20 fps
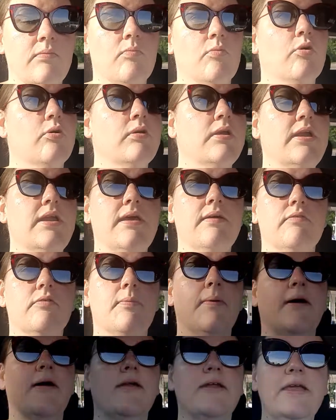morning,
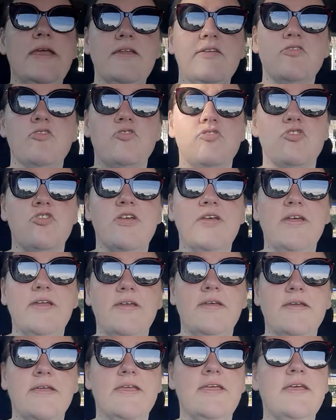everybody. It's Jen
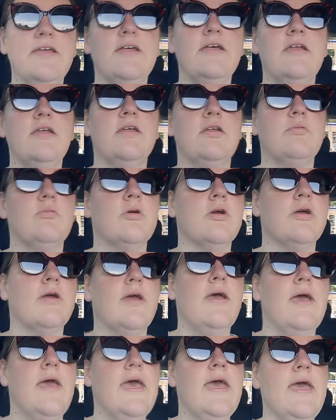again, and we're
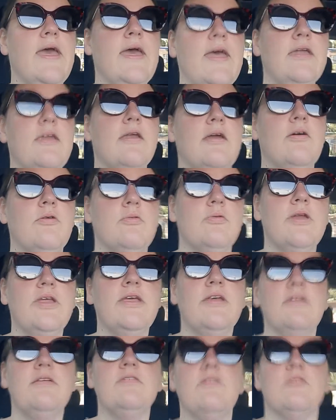heading on
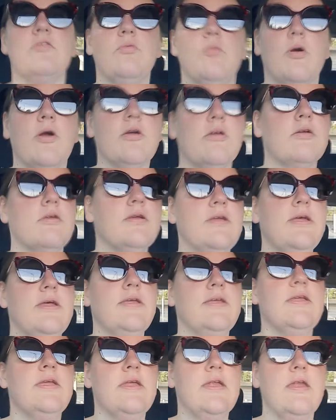in to work.
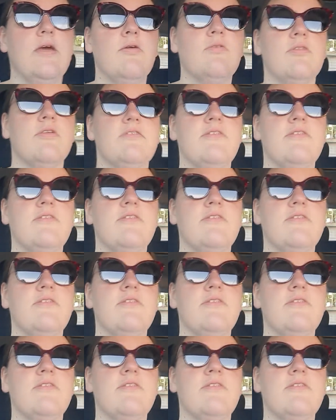You know, the